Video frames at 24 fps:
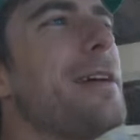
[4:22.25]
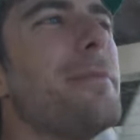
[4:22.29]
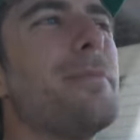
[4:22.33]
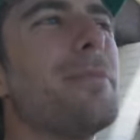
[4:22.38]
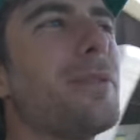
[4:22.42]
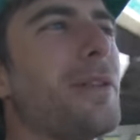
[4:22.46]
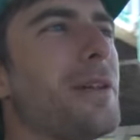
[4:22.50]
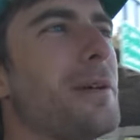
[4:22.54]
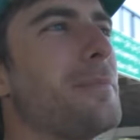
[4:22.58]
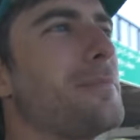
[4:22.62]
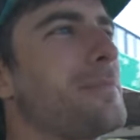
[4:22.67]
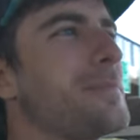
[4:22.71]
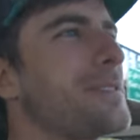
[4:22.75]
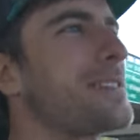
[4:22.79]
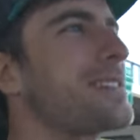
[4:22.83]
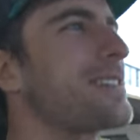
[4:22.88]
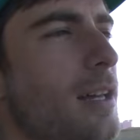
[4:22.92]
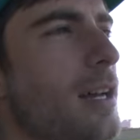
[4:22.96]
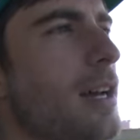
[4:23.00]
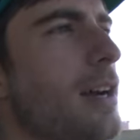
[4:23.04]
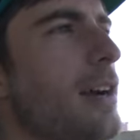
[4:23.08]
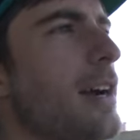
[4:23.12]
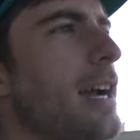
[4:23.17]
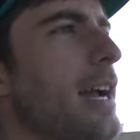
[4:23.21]

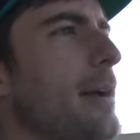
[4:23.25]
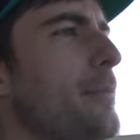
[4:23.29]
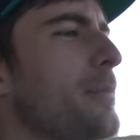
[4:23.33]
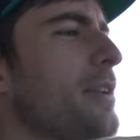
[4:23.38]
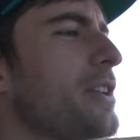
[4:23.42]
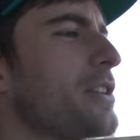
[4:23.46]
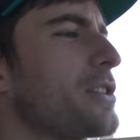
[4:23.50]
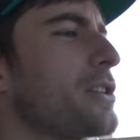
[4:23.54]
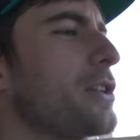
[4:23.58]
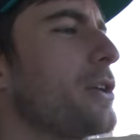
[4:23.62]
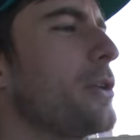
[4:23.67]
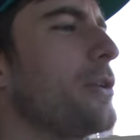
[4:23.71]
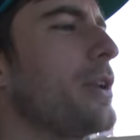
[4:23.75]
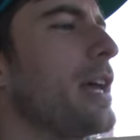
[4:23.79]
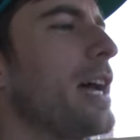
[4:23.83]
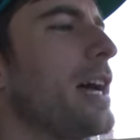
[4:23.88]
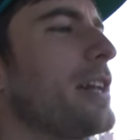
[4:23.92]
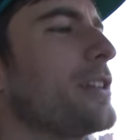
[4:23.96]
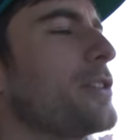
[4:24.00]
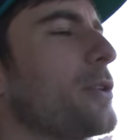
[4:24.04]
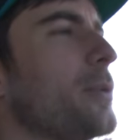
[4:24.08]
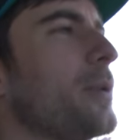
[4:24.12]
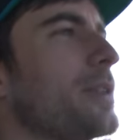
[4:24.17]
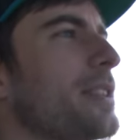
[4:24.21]
emblems. All right, I'm gonna slow
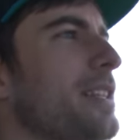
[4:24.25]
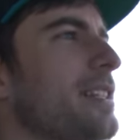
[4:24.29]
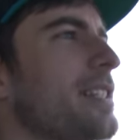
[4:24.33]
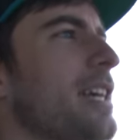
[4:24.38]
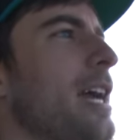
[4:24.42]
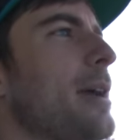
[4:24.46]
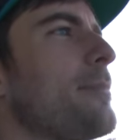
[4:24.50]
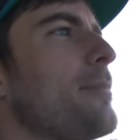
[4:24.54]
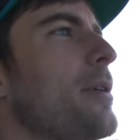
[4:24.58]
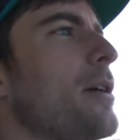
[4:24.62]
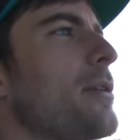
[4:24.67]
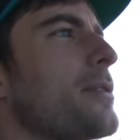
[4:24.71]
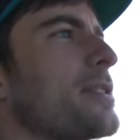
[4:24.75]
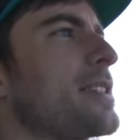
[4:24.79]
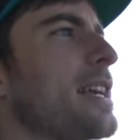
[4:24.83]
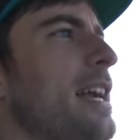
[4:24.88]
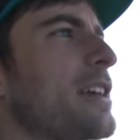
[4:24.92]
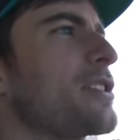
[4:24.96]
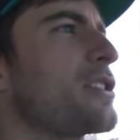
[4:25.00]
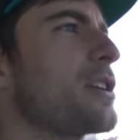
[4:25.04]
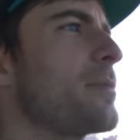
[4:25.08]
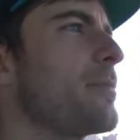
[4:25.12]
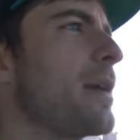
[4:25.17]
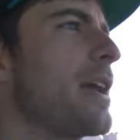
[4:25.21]
down to what the Type R was
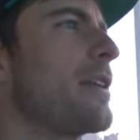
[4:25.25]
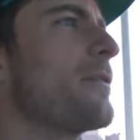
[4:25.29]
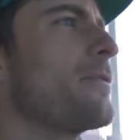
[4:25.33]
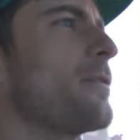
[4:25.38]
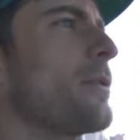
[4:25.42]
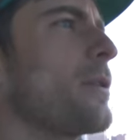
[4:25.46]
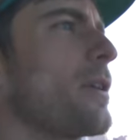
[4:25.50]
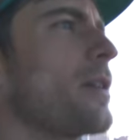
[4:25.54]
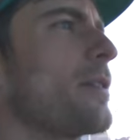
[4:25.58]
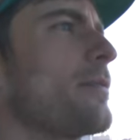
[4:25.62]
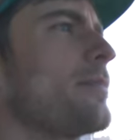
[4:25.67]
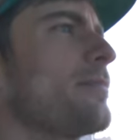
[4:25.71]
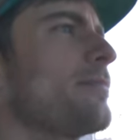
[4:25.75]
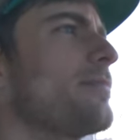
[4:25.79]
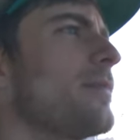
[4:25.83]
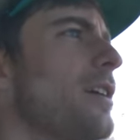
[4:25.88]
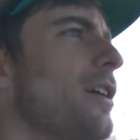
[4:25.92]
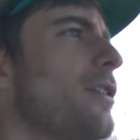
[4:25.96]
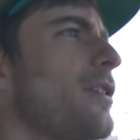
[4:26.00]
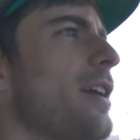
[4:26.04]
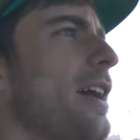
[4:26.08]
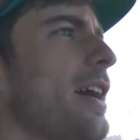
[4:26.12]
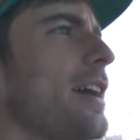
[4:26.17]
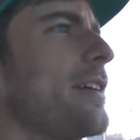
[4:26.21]
actually made for.
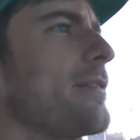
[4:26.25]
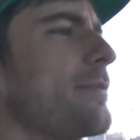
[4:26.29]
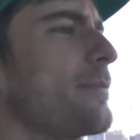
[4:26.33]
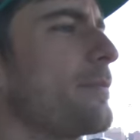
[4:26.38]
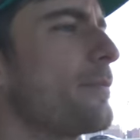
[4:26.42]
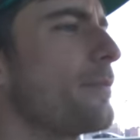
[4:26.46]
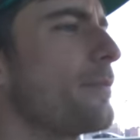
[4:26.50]
Okay.